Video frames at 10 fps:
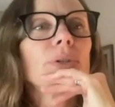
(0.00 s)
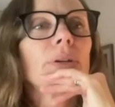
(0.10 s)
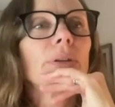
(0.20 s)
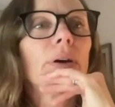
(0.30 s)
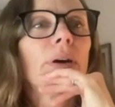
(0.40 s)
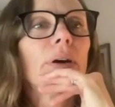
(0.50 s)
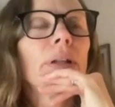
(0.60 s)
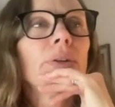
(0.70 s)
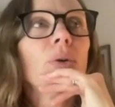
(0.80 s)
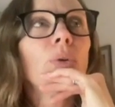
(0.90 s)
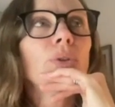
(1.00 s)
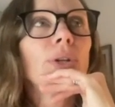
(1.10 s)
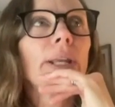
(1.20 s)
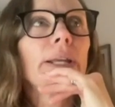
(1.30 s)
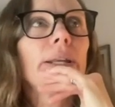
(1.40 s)
she was an
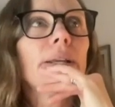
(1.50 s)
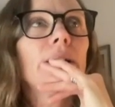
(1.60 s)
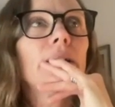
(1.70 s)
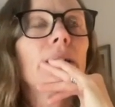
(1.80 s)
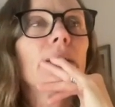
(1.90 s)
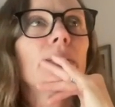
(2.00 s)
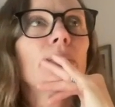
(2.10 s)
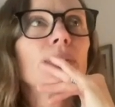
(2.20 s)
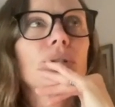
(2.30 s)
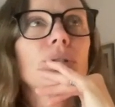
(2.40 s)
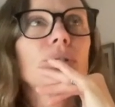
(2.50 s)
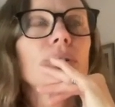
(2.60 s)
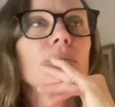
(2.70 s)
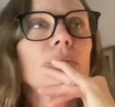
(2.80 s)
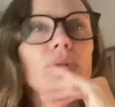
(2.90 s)
older lady,
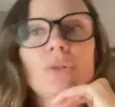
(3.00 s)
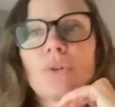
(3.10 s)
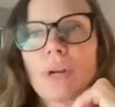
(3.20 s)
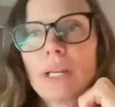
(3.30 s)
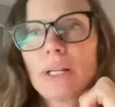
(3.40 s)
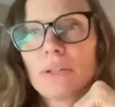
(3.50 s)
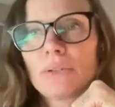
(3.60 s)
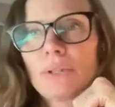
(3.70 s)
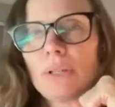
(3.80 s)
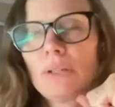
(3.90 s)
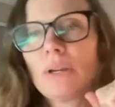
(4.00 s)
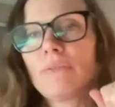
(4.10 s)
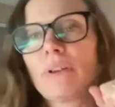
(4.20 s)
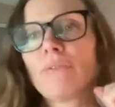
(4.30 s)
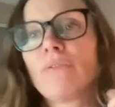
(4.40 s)
which was great because
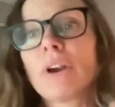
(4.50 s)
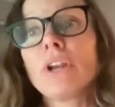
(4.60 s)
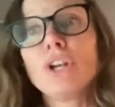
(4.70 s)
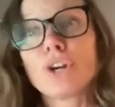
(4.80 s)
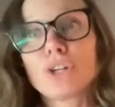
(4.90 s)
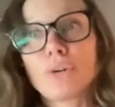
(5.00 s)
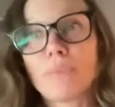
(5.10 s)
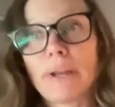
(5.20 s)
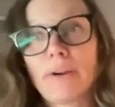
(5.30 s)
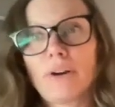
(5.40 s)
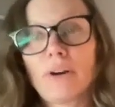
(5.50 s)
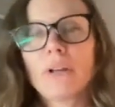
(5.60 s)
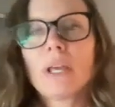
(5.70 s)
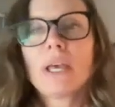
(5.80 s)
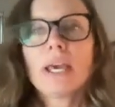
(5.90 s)
I felt very nurtured by
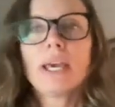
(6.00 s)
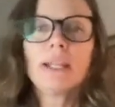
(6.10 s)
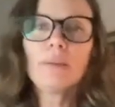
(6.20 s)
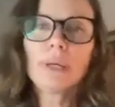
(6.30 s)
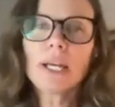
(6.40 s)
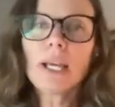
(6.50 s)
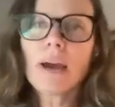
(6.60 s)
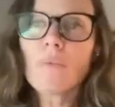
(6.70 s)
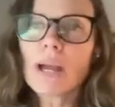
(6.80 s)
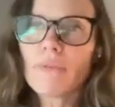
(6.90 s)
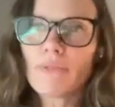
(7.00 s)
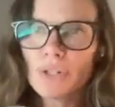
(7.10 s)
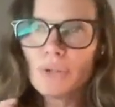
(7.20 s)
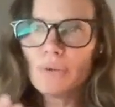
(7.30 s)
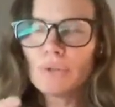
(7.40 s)
her. And in the beginning, I
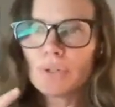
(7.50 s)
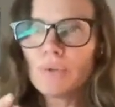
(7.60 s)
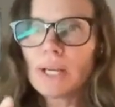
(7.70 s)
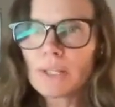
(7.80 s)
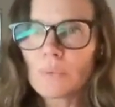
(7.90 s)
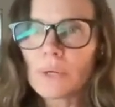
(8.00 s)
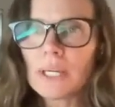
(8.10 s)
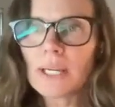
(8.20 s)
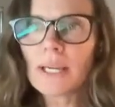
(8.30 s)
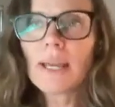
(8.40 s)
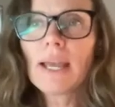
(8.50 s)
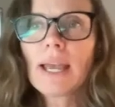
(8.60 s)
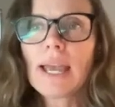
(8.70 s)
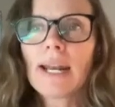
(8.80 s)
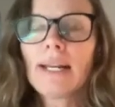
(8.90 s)
went for two days a
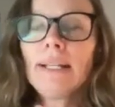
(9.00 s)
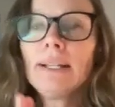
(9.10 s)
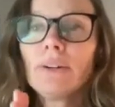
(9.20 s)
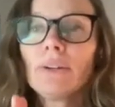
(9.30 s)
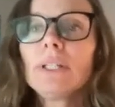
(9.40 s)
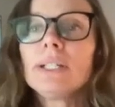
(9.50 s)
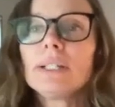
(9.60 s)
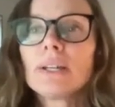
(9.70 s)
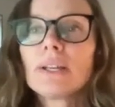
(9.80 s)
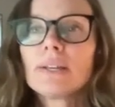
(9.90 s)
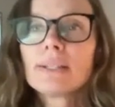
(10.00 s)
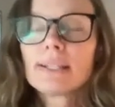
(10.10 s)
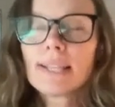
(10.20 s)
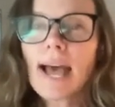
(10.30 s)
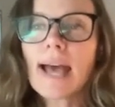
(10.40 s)
week, and I literally
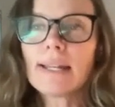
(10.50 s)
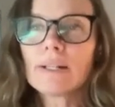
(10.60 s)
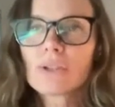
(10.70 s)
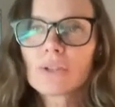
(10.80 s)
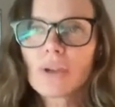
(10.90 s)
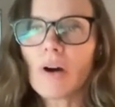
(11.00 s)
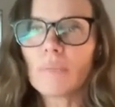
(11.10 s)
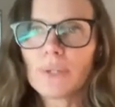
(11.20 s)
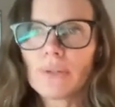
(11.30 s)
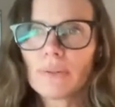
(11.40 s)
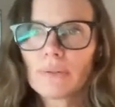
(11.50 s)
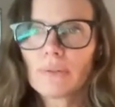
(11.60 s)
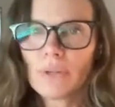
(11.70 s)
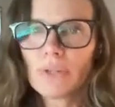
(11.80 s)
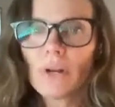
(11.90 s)
sat and sobbed
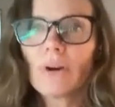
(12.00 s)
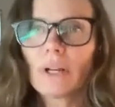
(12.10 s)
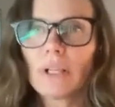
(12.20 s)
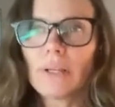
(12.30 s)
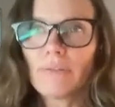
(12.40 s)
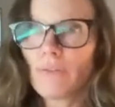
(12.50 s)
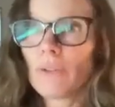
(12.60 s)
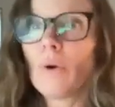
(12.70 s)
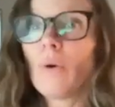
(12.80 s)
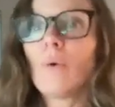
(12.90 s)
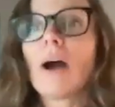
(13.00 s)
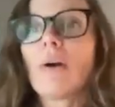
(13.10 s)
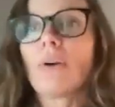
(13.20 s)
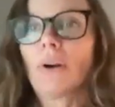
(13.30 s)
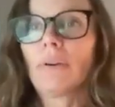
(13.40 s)
hysterically for the
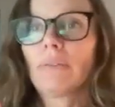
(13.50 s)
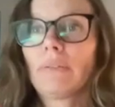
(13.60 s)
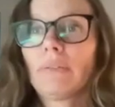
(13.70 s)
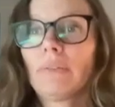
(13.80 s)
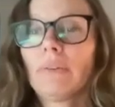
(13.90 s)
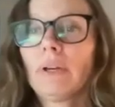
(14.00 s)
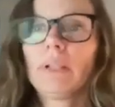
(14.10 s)
whole hour.